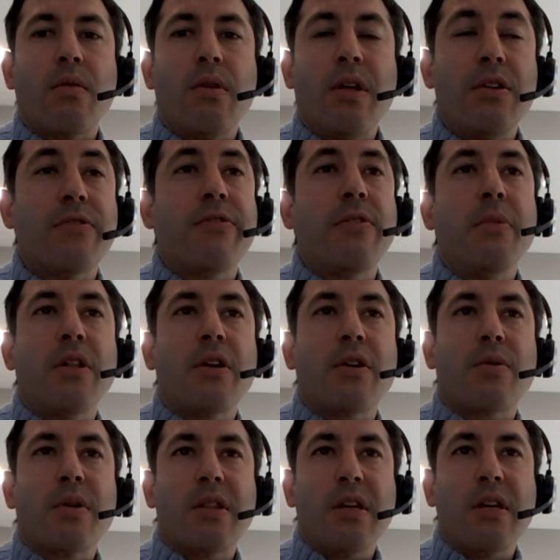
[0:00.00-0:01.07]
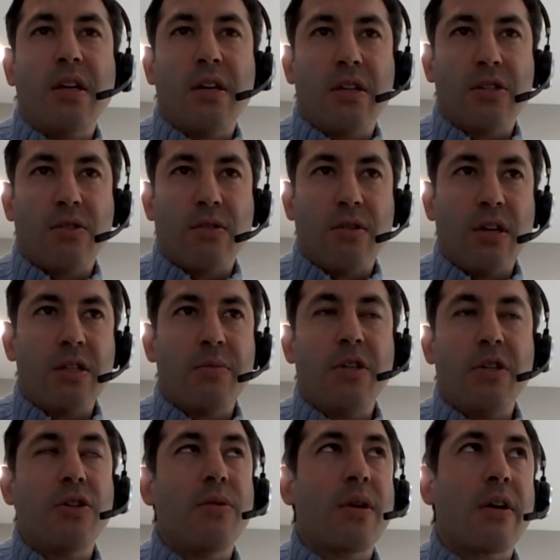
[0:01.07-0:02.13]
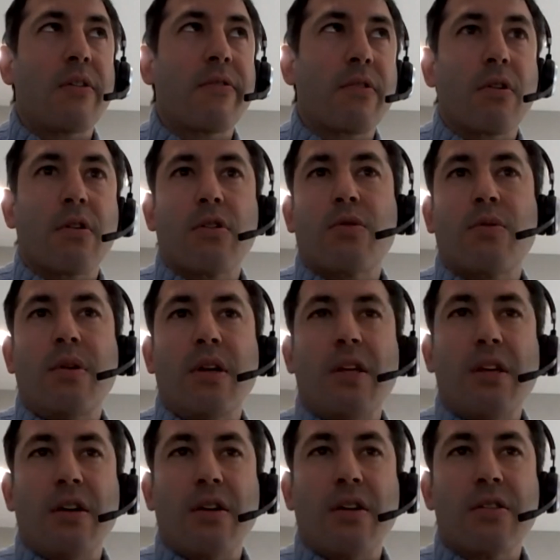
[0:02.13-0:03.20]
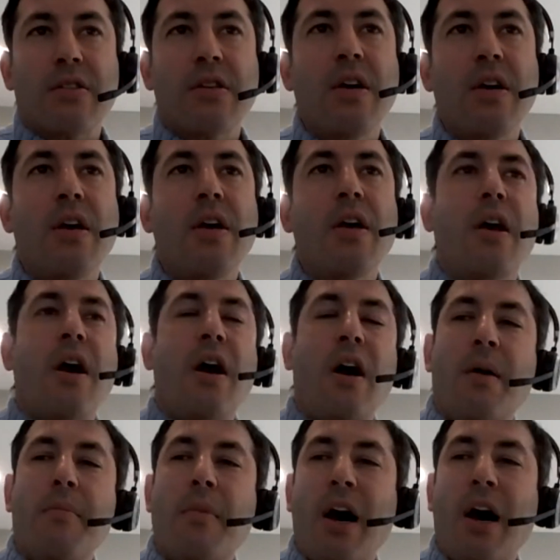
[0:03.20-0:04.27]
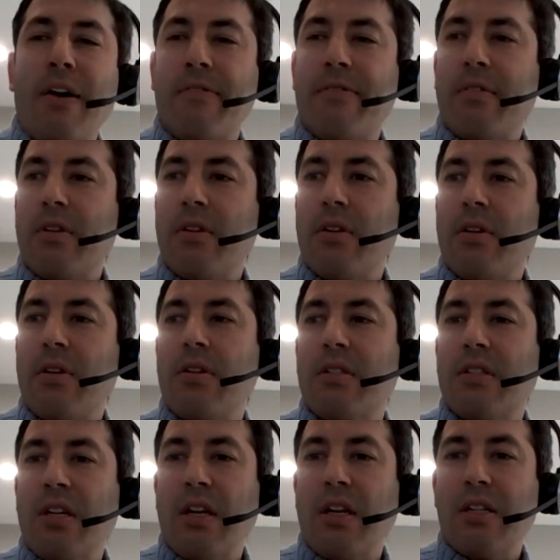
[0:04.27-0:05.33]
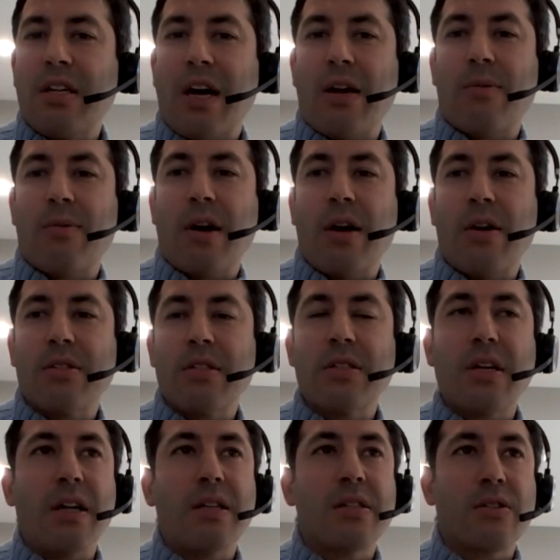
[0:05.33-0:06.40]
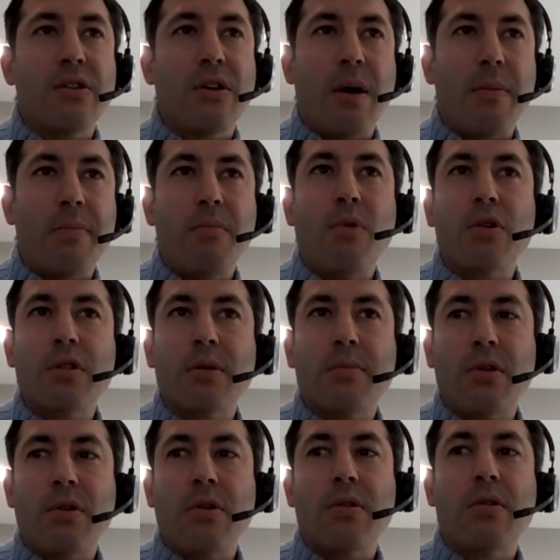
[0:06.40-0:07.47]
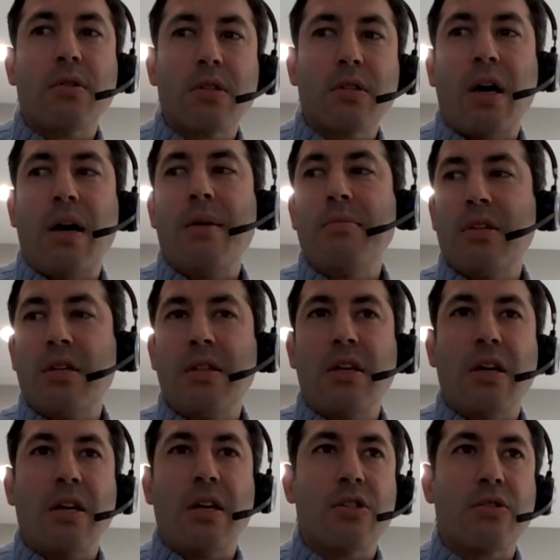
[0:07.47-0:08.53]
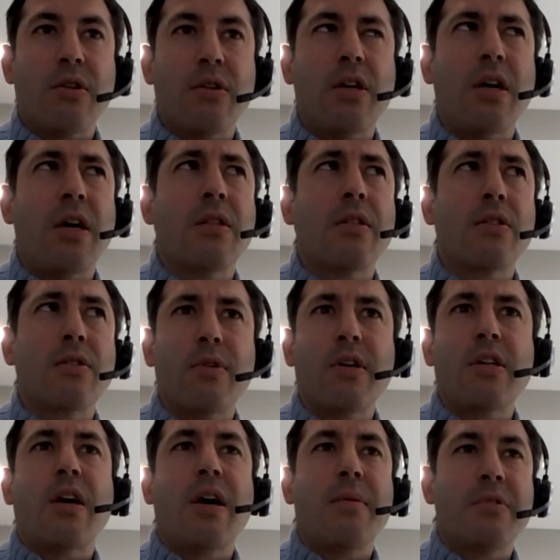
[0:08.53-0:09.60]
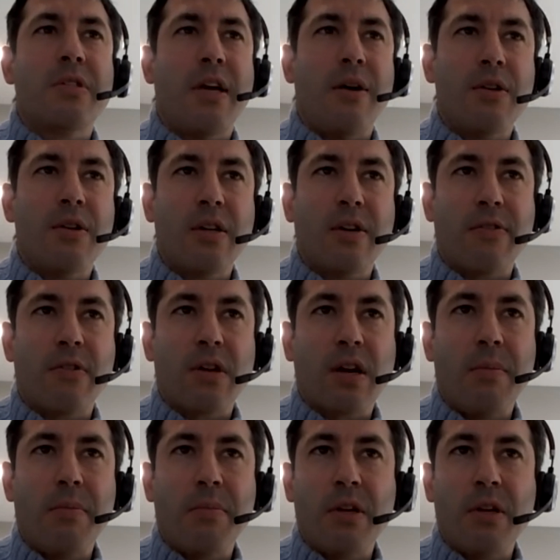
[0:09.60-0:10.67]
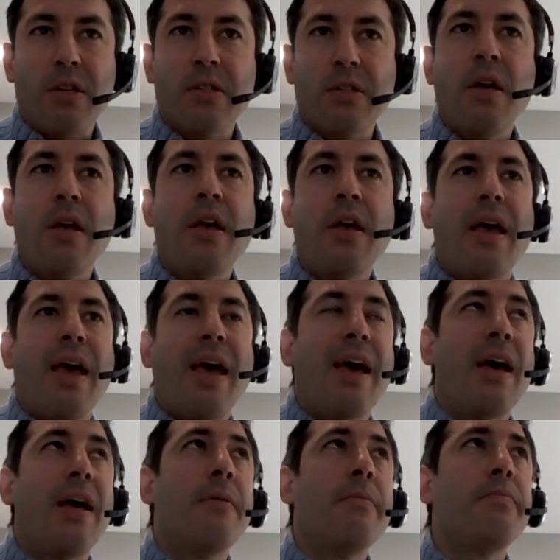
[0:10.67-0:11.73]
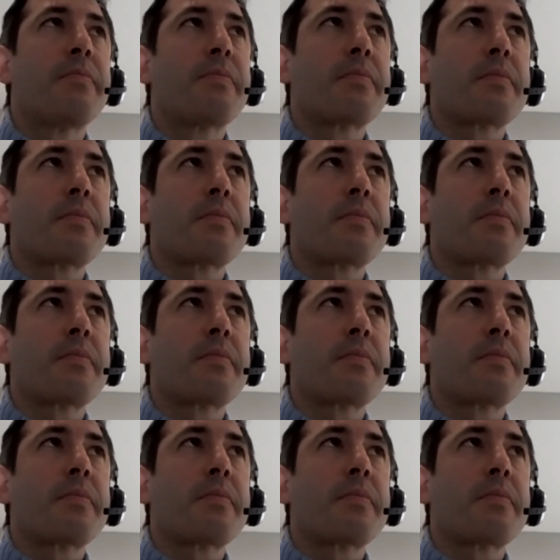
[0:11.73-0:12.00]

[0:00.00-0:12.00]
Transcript: is familiar with the industry, has been doing it for 20 years. I've seen data warehouses get stood up multiple times in the industry, 3 times now at different companies. And